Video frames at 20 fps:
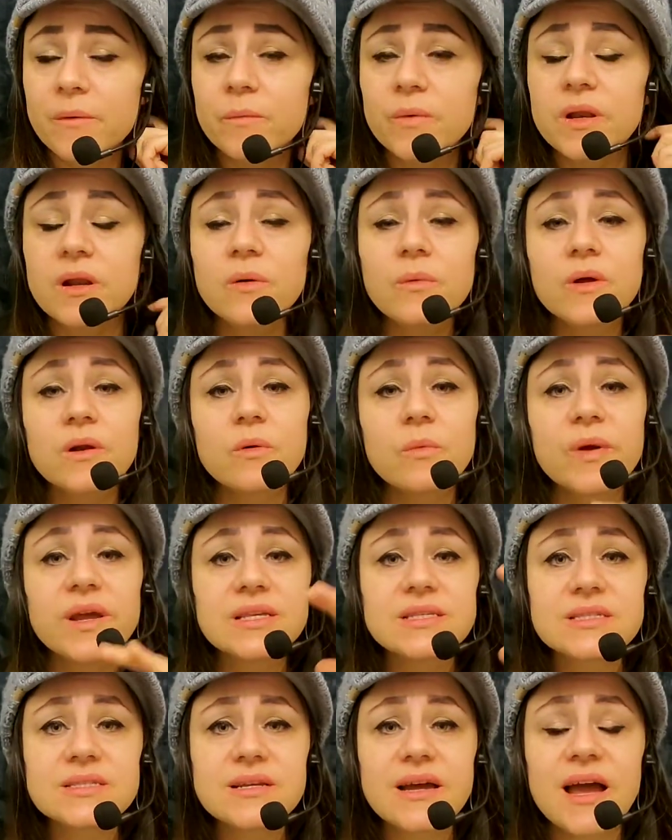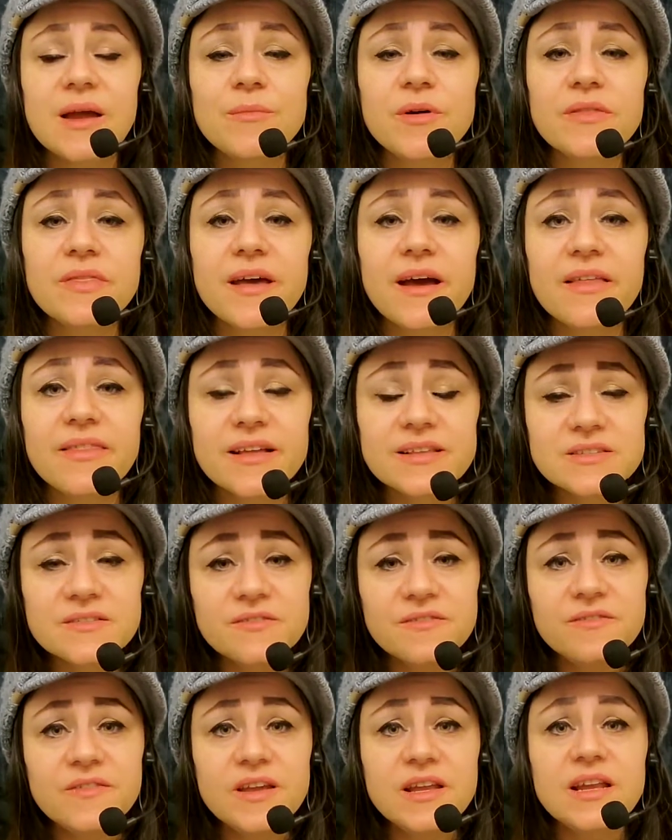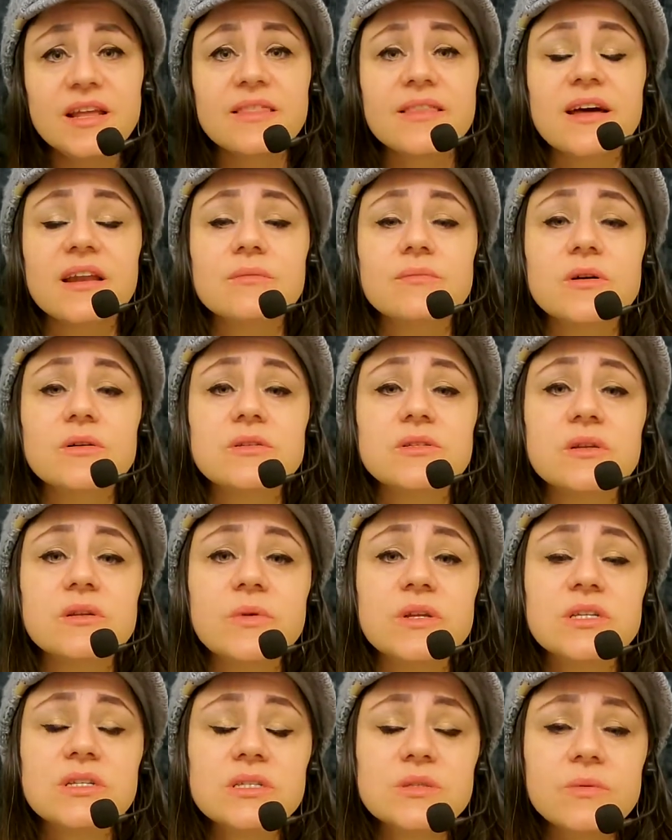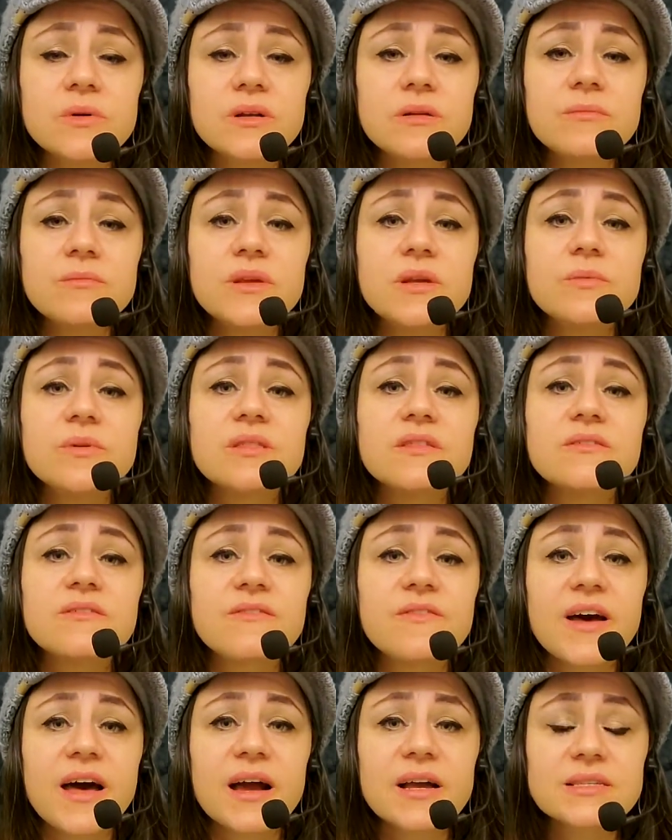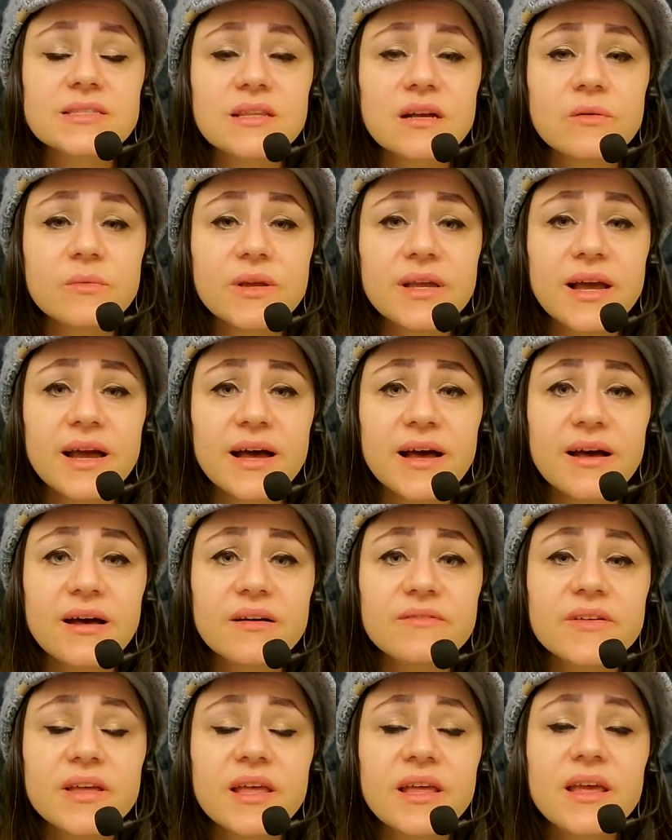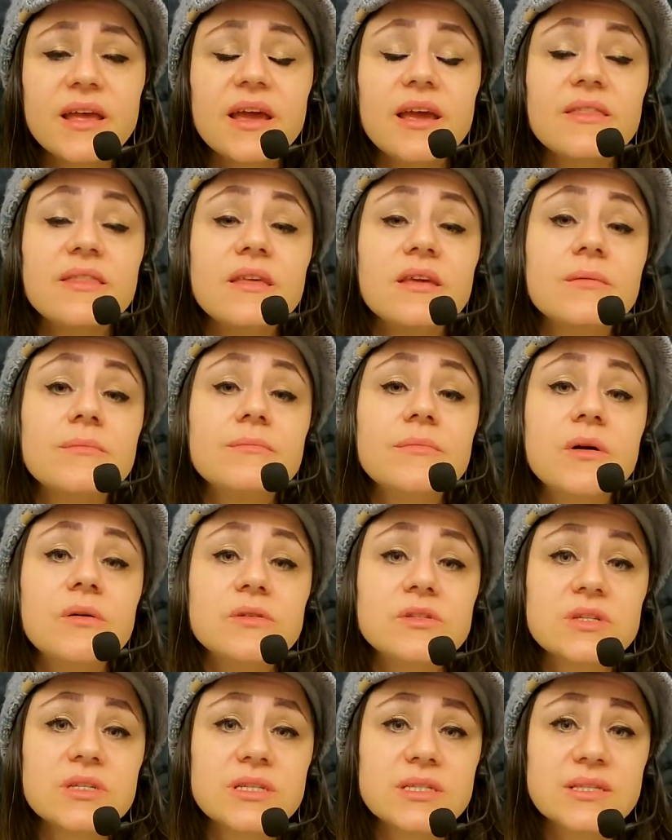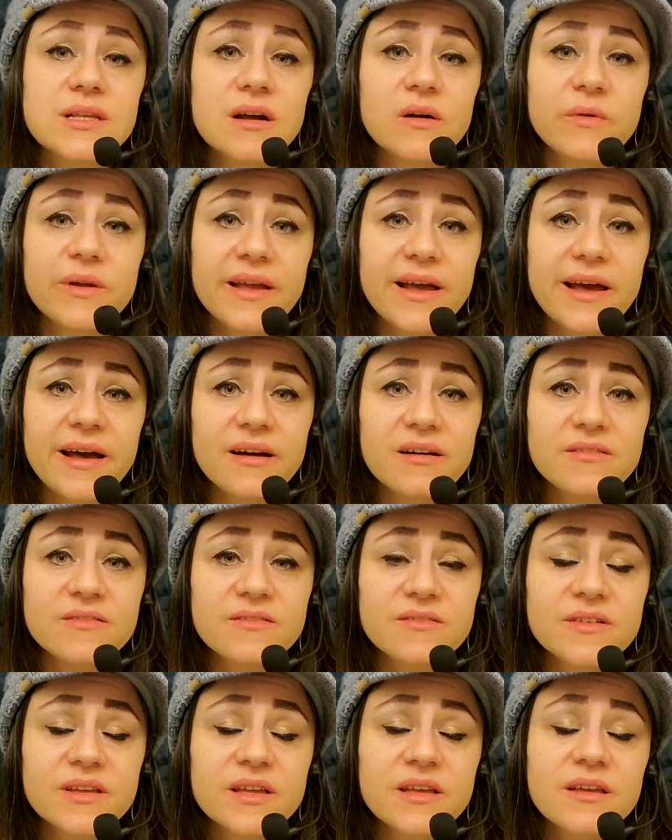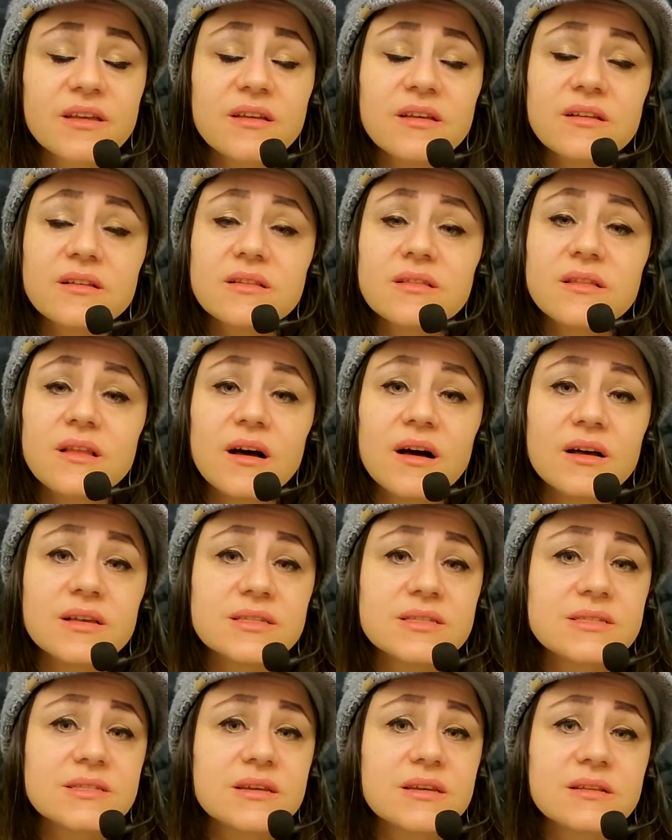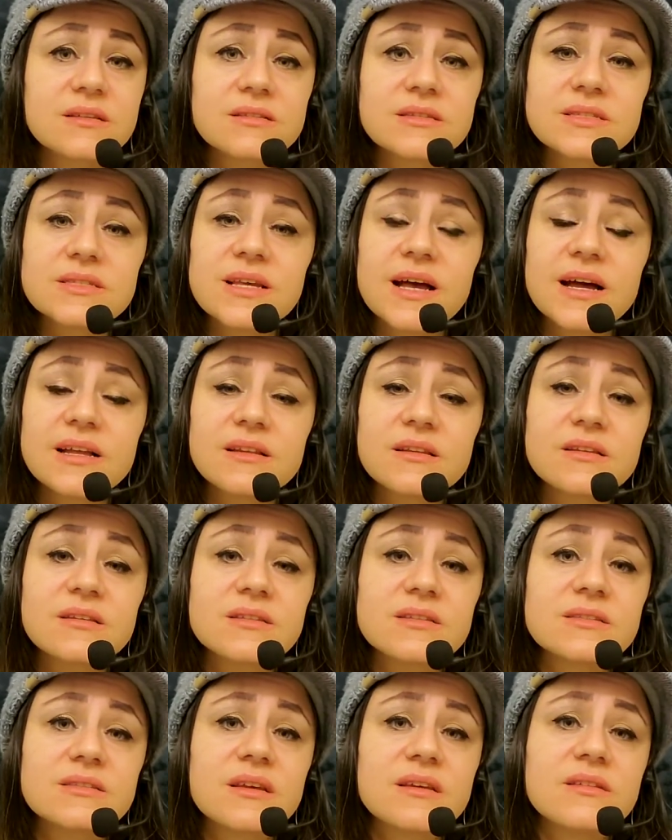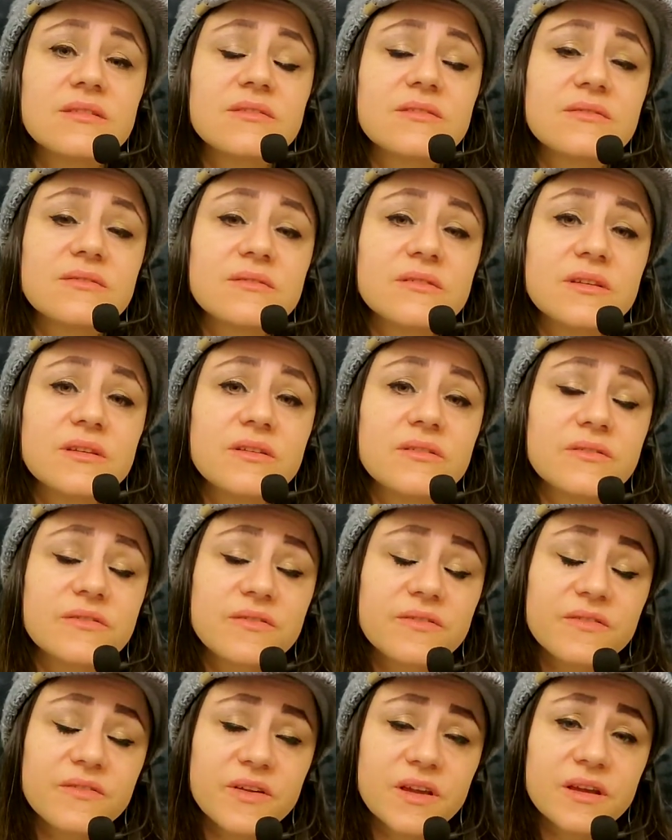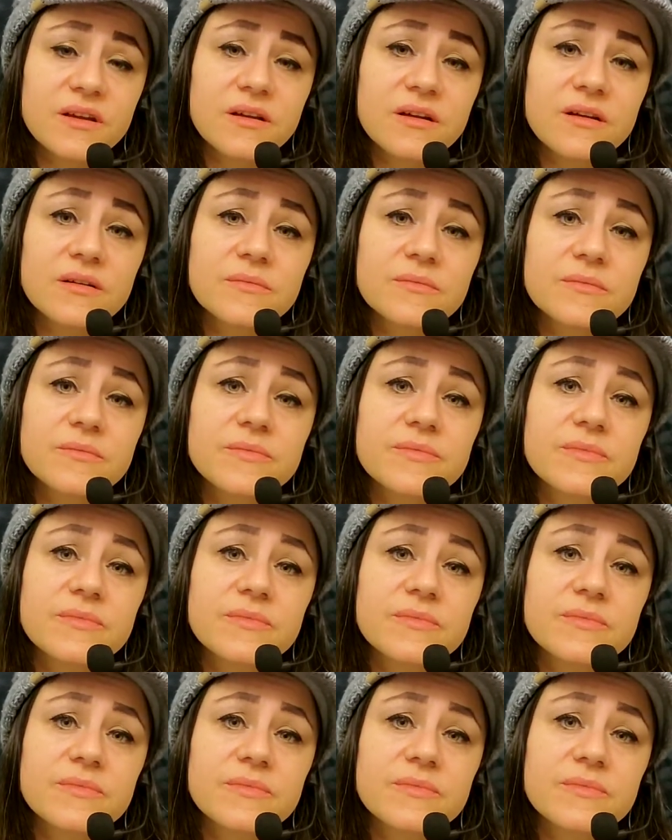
we don't want to waste time on that, and that's feeding that emotion. We just want to be with the facts that we have and the emotions that we have. Loss and sadness and, you know, fear,